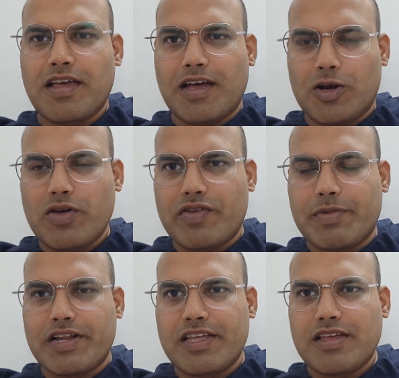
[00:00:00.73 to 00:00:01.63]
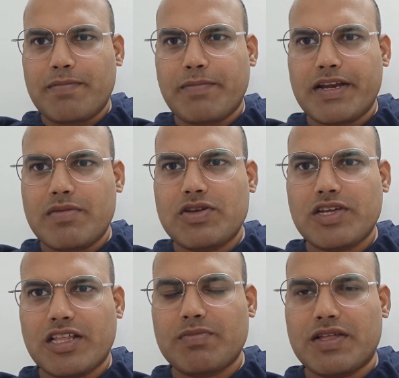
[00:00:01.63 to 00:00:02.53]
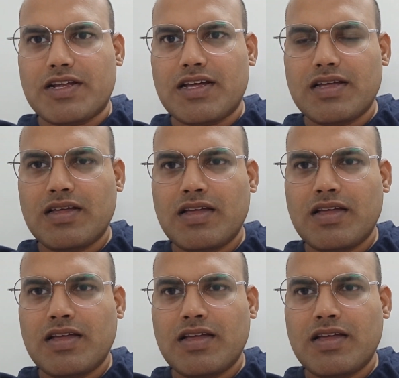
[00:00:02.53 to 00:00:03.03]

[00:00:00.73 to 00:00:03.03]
Hello everybody, my name is Sharath Madala